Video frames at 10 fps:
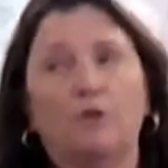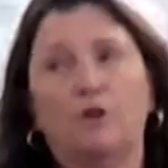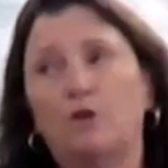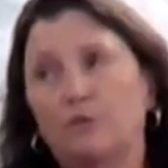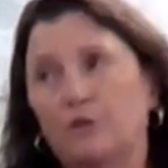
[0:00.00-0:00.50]

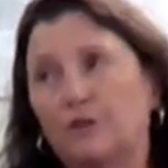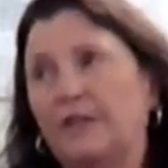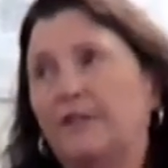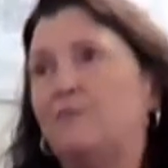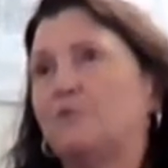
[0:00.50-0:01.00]
culvert,
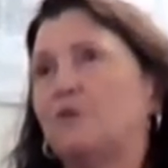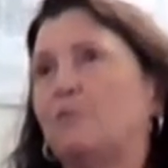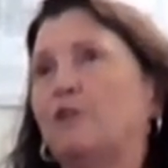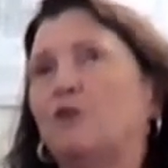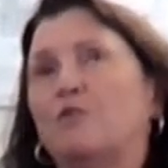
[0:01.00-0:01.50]
and I keep
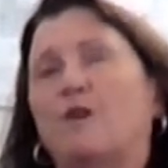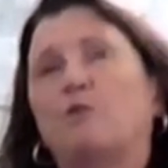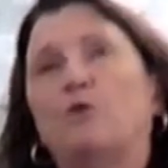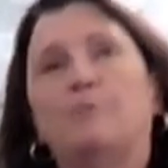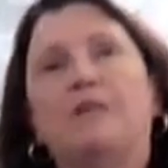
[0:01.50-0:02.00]
stumbling over
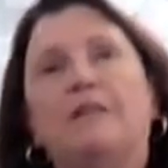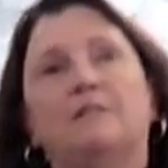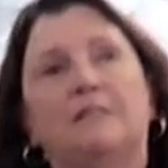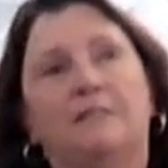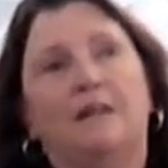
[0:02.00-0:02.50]
that word
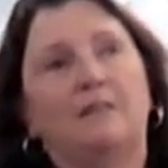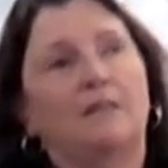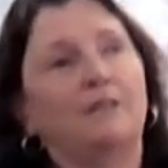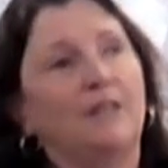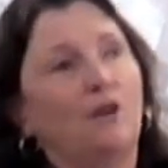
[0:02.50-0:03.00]
because it's
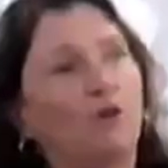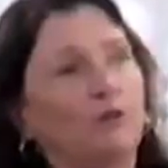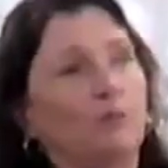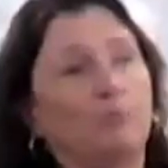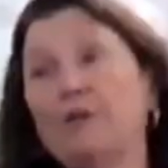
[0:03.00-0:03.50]
technically
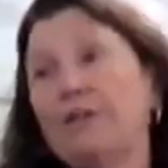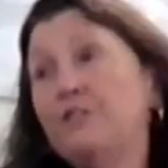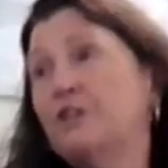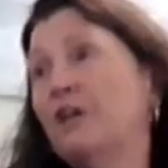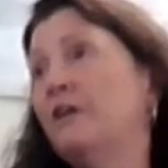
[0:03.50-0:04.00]
called a
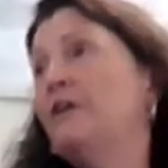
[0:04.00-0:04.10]
bridge.